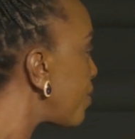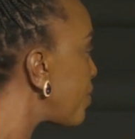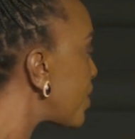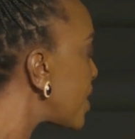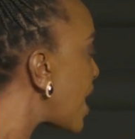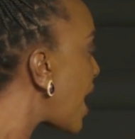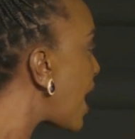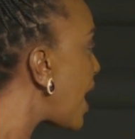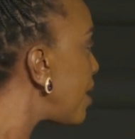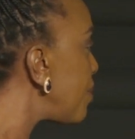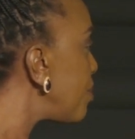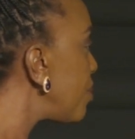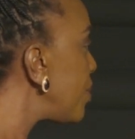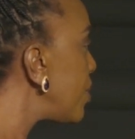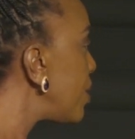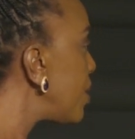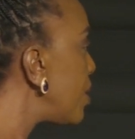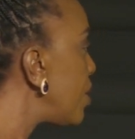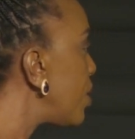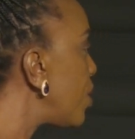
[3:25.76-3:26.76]
of time.
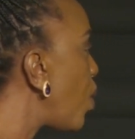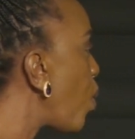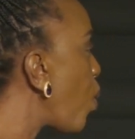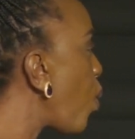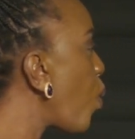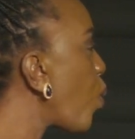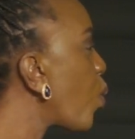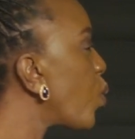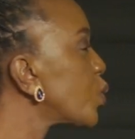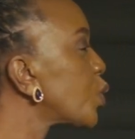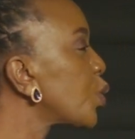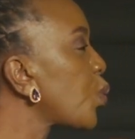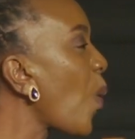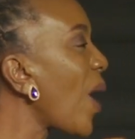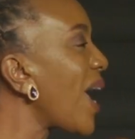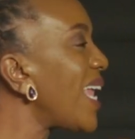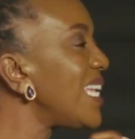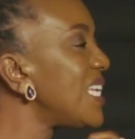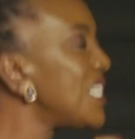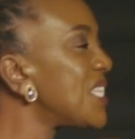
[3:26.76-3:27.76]

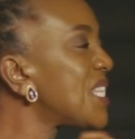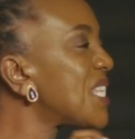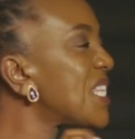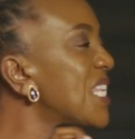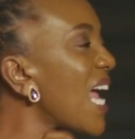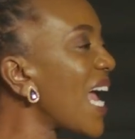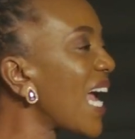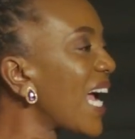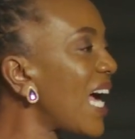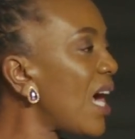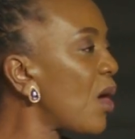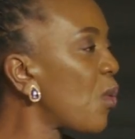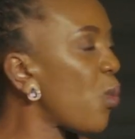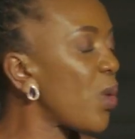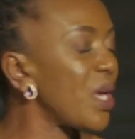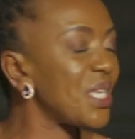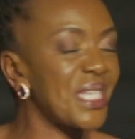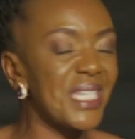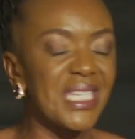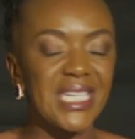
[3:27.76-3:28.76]
Ukugcwaliseka
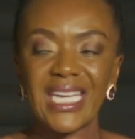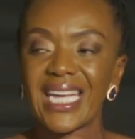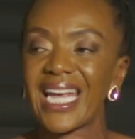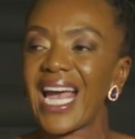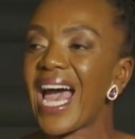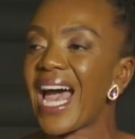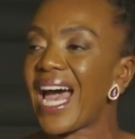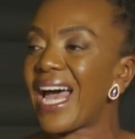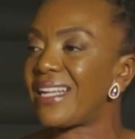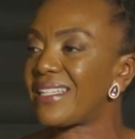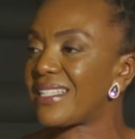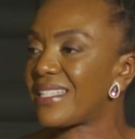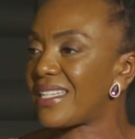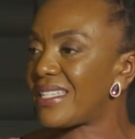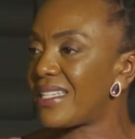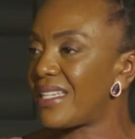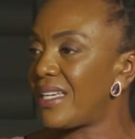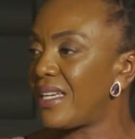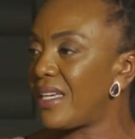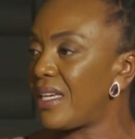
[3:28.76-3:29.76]
kwesikhathi.